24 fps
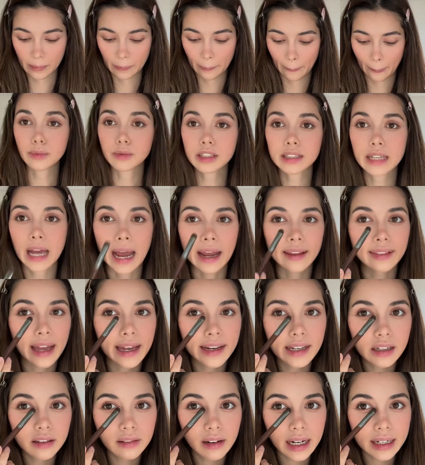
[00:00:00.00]
I'm just
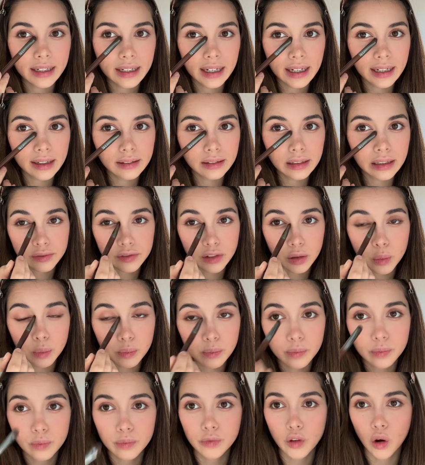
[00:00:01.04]
highlighting right now. From